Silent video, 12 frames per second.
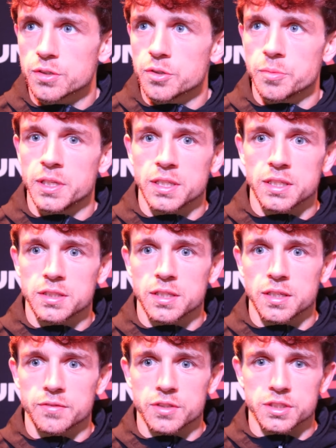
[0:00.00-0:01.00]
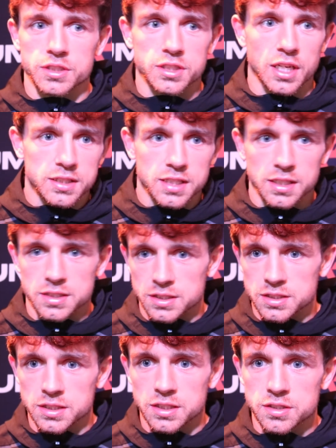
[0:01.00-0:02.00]
you know what I mean? There's certain
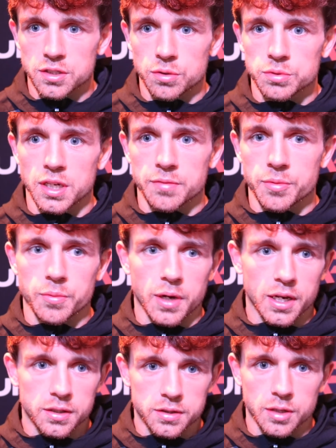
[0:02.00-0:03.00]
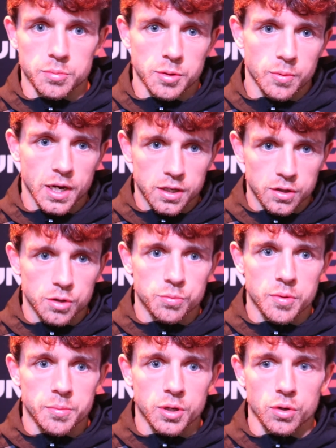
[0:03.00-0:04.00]
tactics I need to know. They'll be working on it
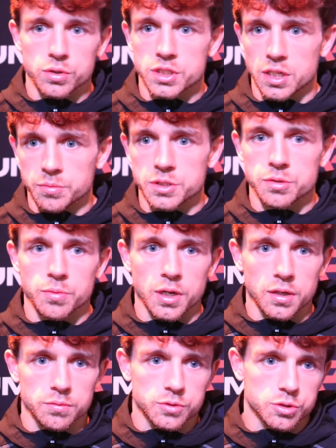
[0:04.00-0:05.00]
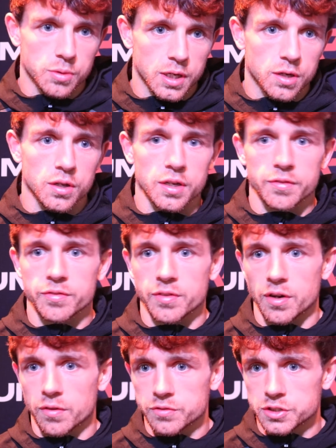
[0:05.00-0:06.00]
with me, or tell me to work on it
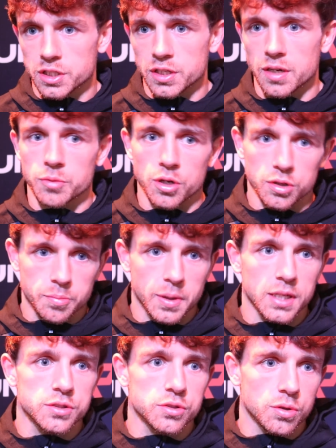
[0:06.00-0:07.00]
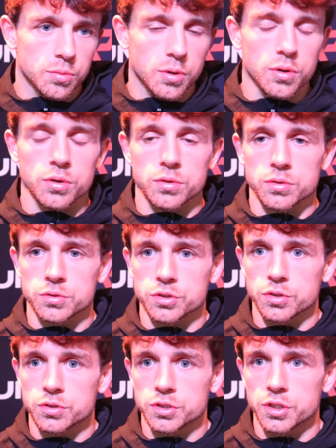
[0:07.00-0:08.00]
if obviously I'm not on the pads or
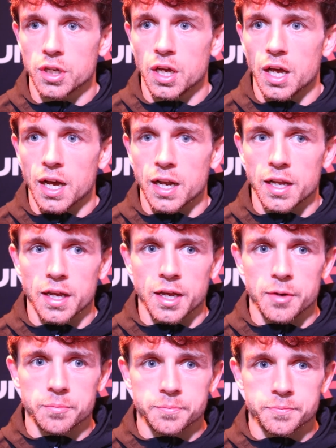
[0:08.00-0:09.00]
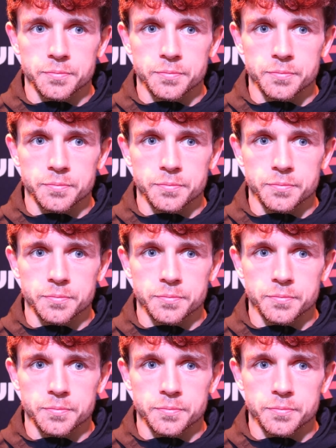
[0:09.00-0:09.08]
such. And